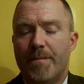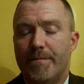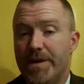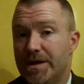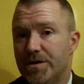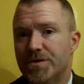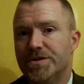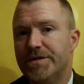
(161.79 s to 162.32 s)

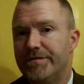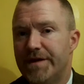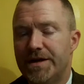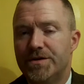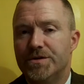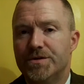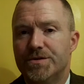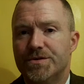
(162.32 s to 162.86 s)
bidders and
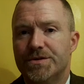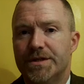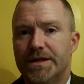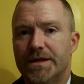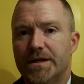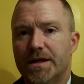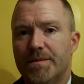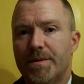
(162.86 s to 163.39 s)
vendors
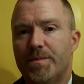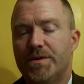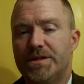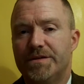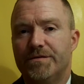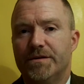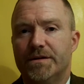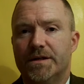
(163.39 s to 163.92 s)
come up with
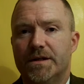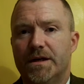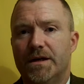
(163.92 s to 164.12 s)
different